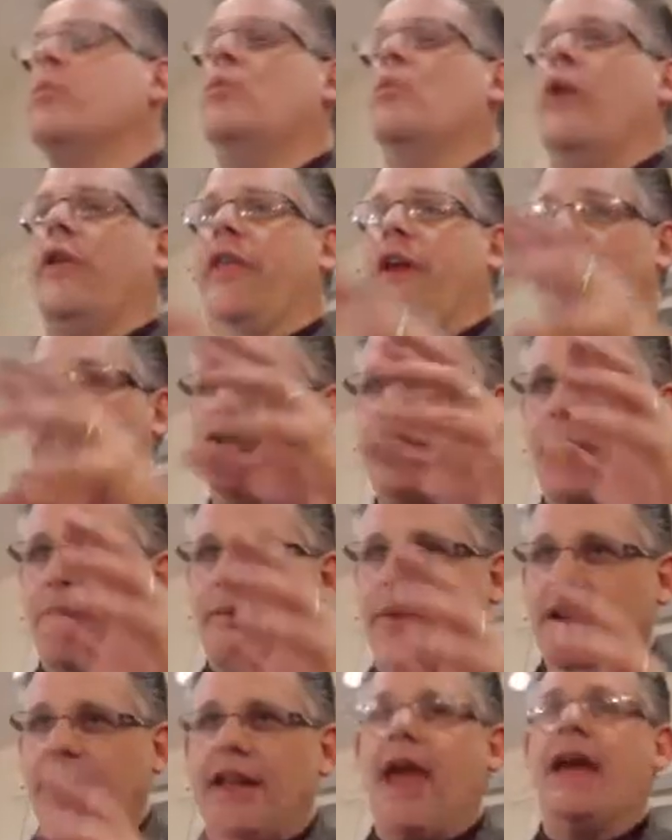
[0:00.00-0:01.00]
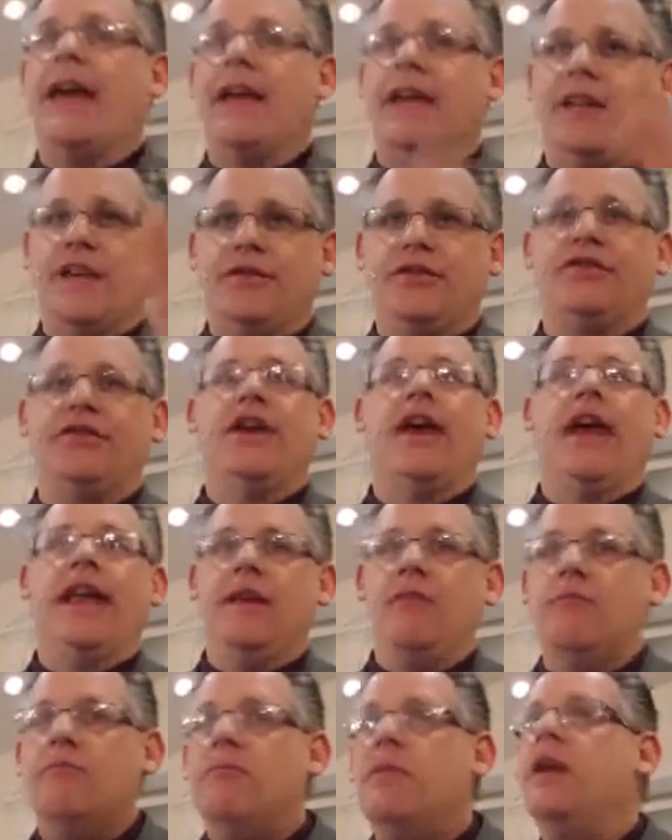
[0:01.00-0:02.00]
where there's something negative said
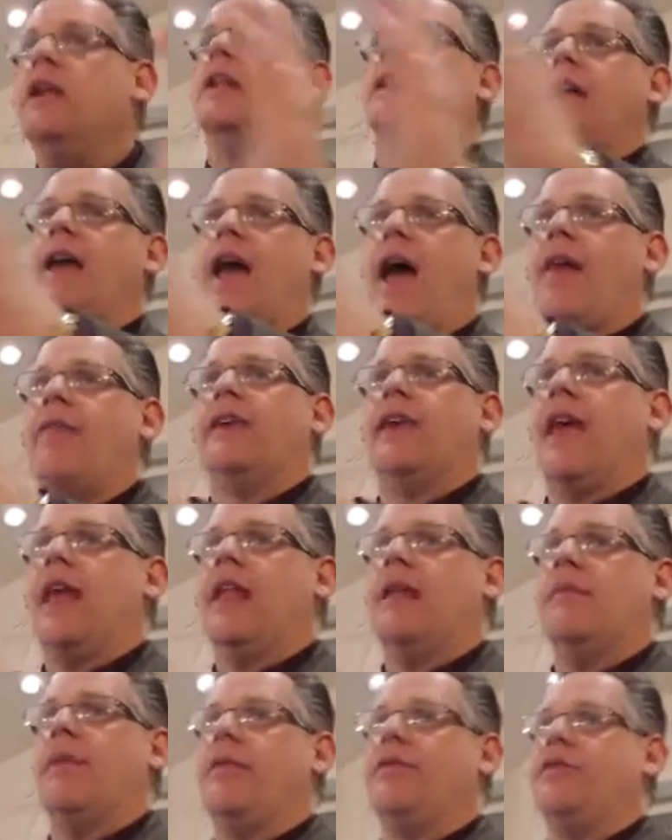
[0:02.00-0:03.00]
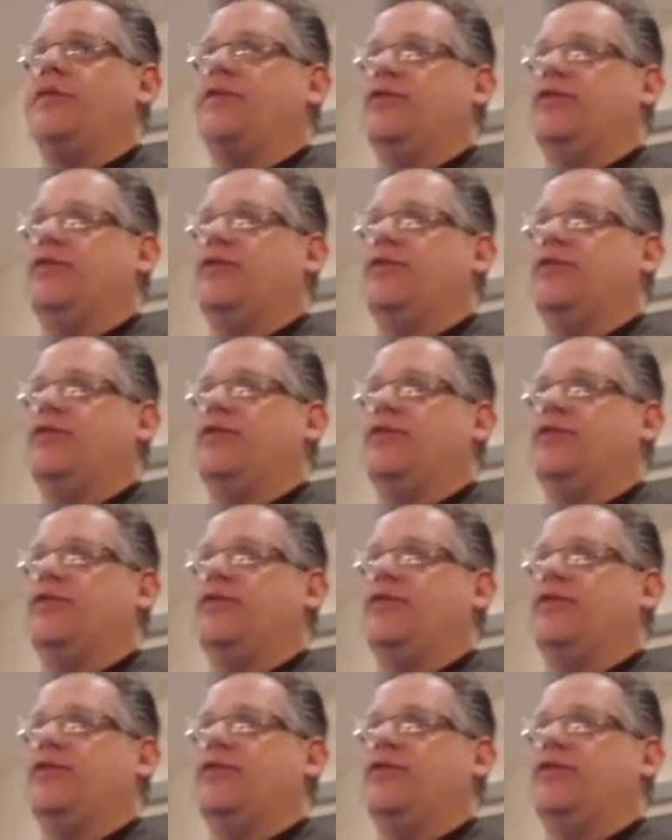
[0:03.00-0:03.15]
immediately gate about the